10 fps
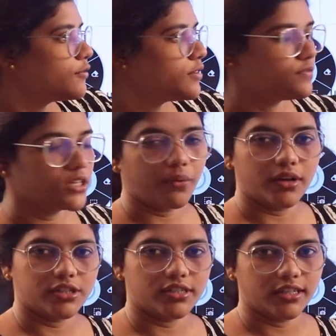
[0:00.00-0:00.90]
50
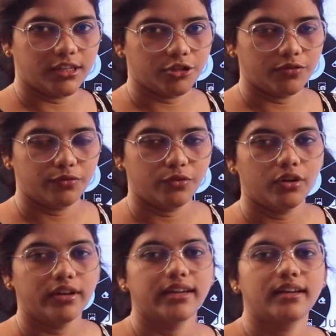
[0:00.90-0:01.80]
questions in each of the
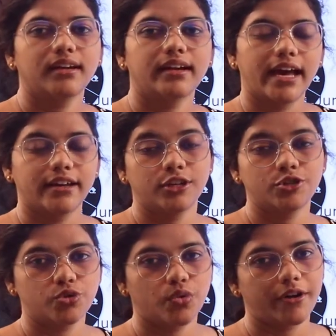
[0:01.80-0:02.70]
following,
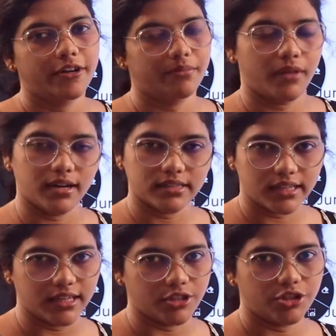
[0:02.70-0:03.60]
carrying 200 marks
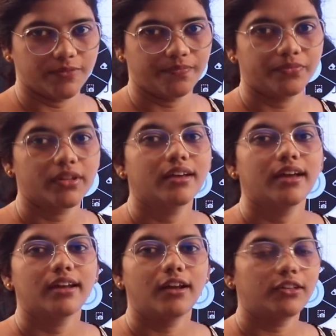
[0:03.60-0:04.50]
each.
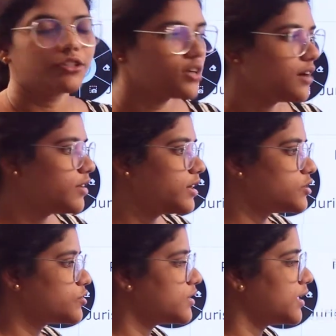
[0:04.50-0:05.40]
Now that you have
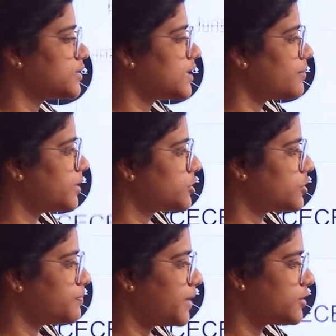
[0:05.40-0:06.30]
understood the
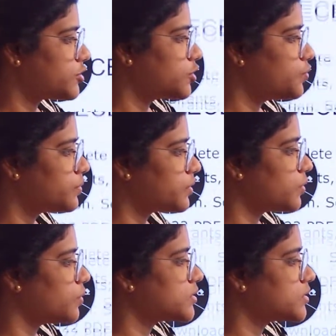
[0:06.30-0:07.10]
examination pattern, we would go